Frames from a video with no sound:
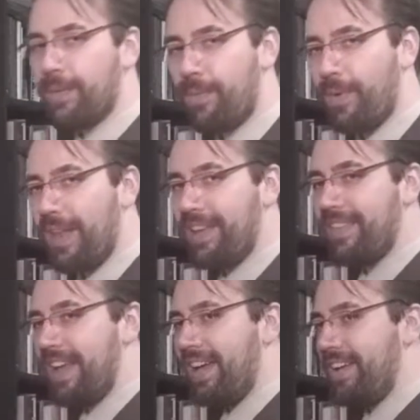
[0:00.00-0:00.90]
it more like
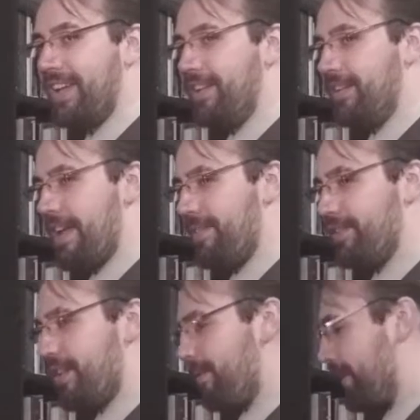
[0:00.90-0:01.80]
that and you're having
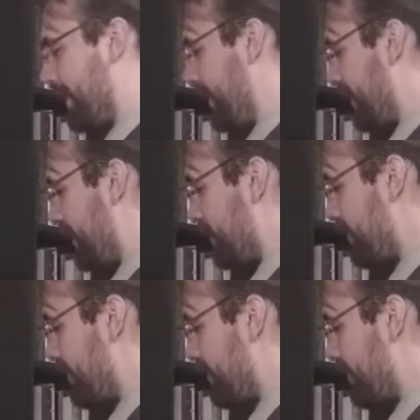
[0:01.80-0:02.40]
trouble getting your